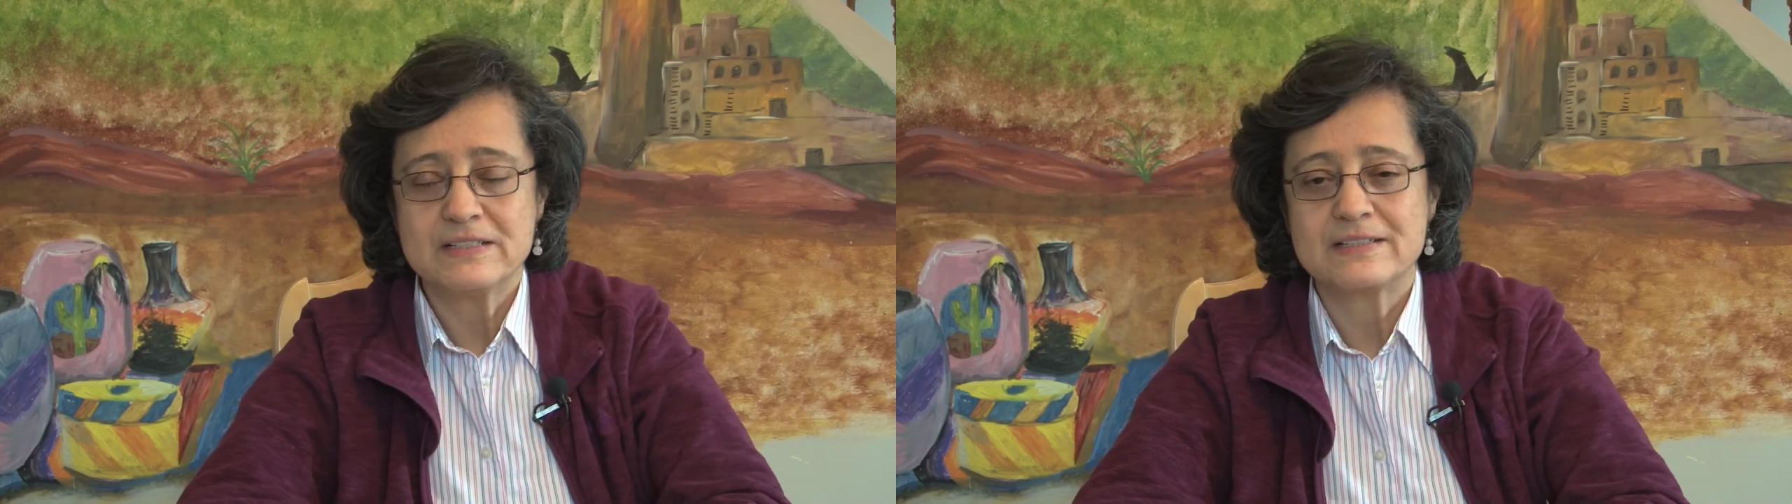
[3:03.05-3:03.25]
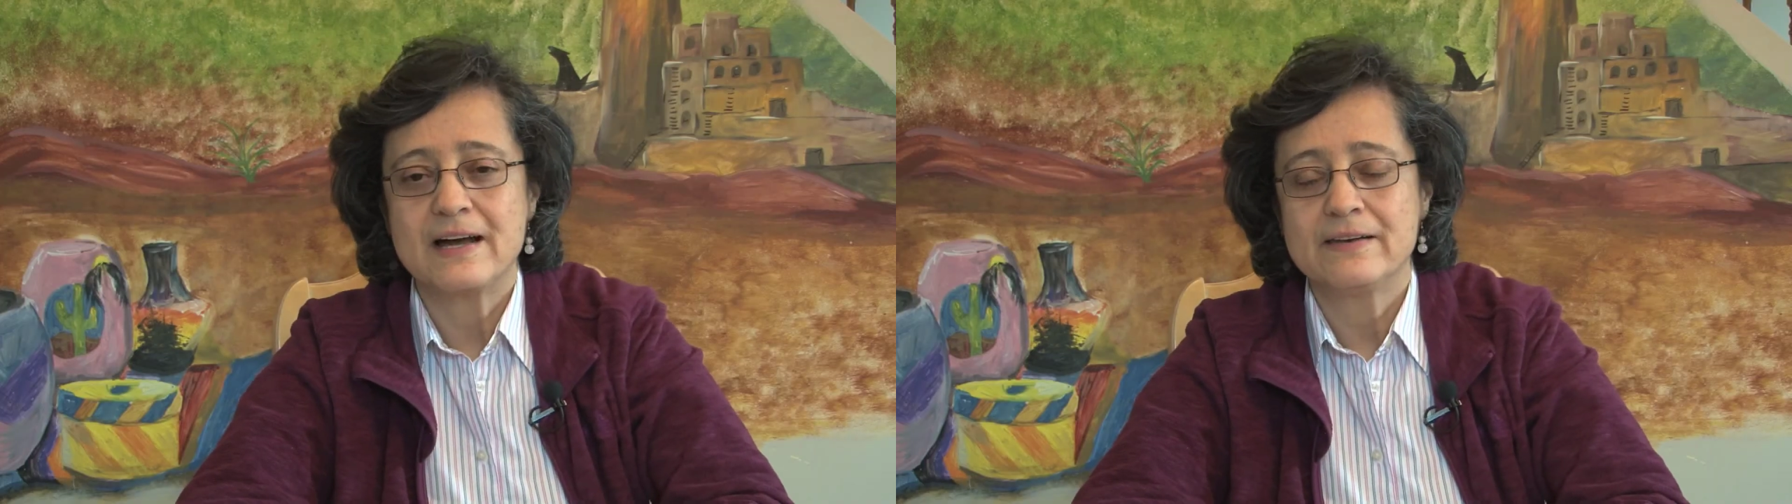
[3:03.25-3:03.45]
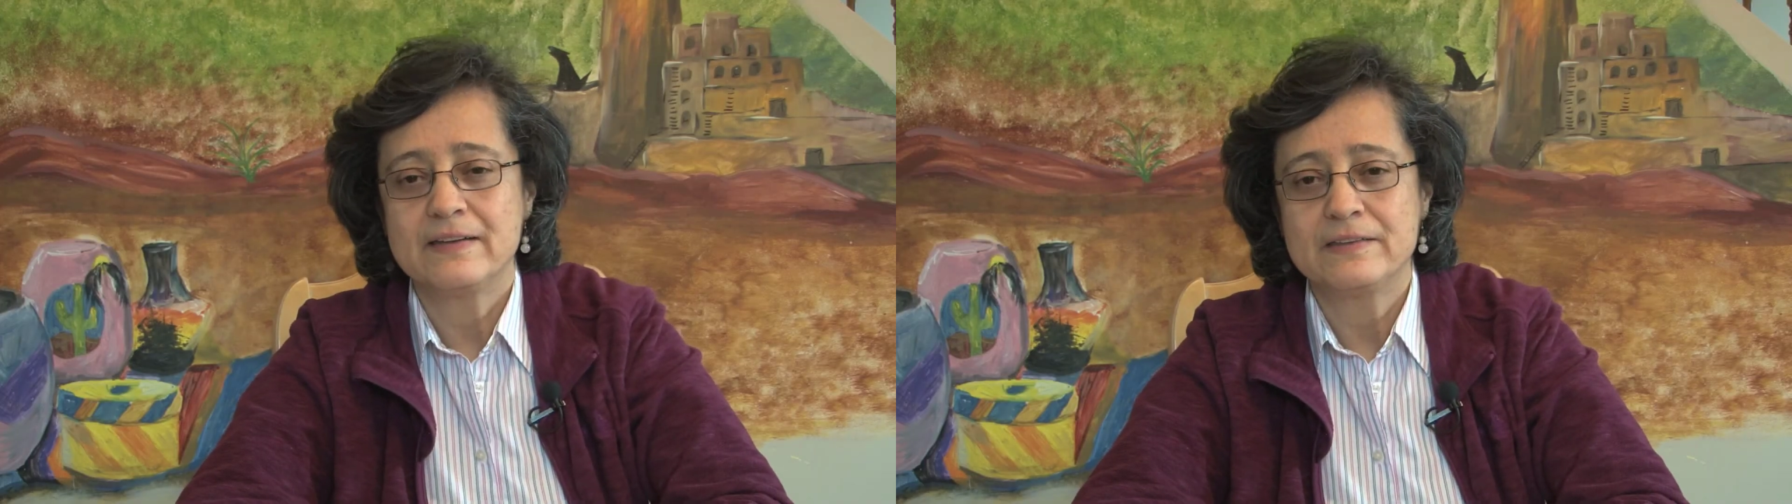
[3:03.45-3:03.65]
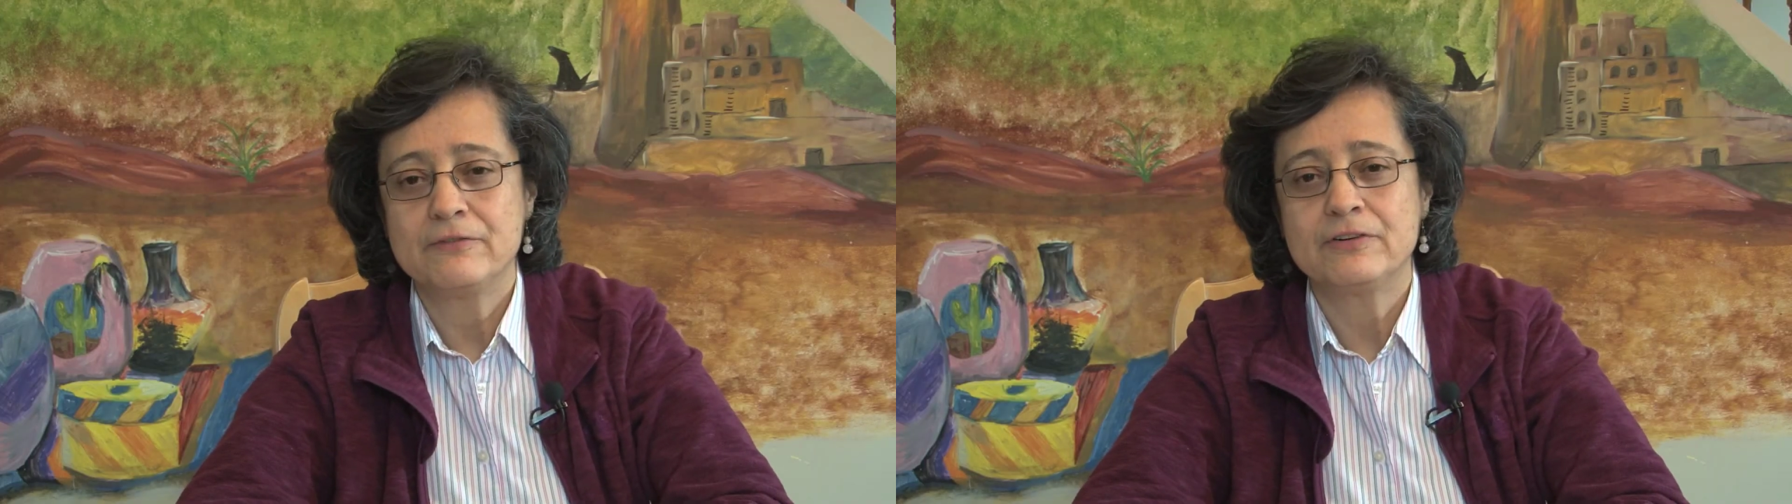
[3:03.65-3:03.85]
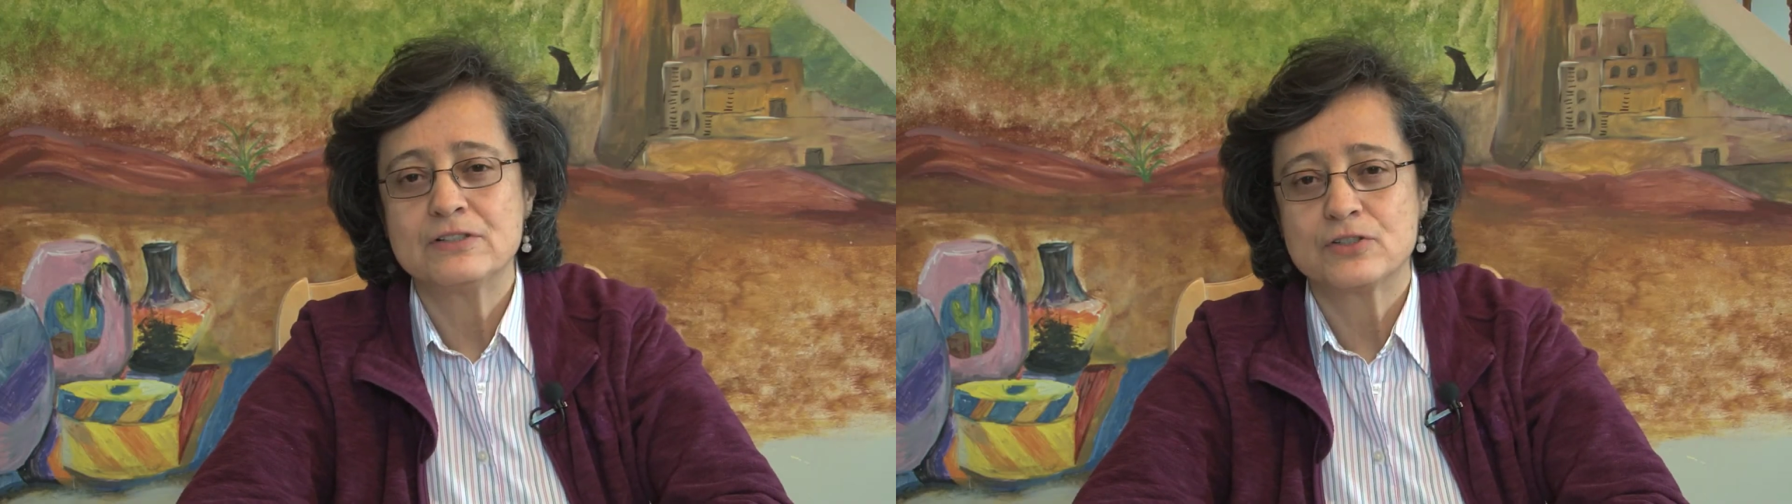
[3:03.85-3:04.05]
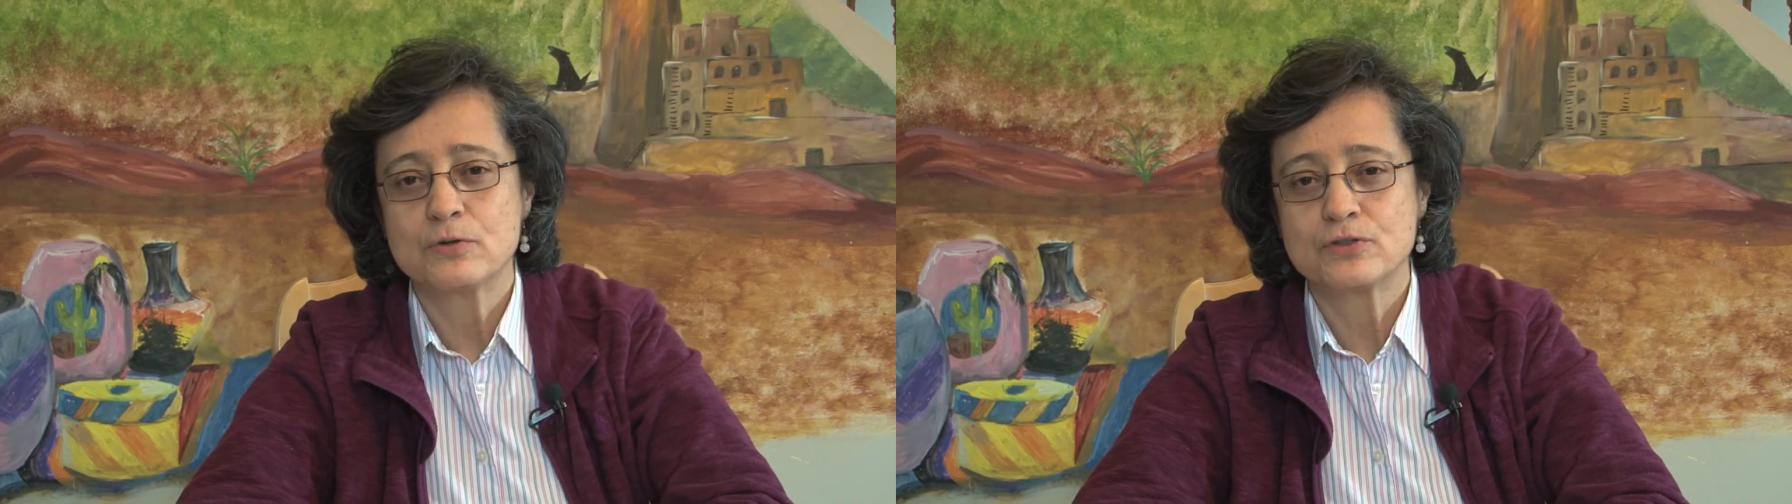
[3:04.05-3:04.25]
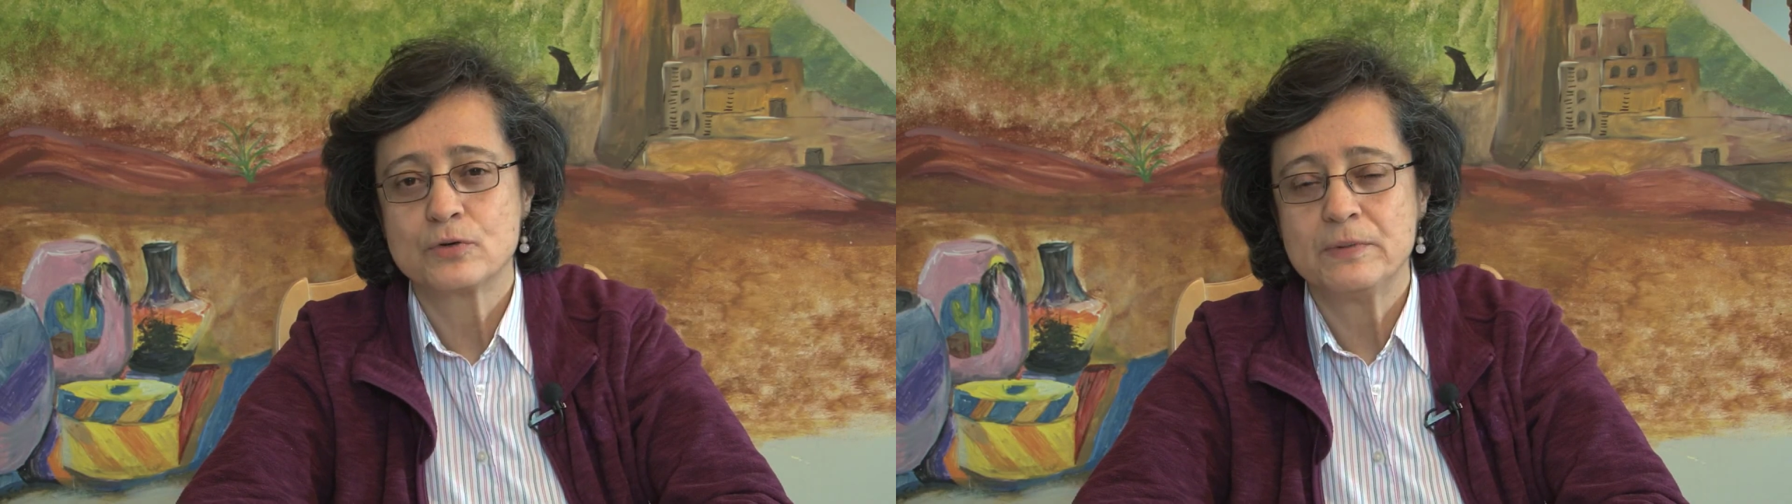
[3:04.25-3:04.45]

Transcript: us on the different social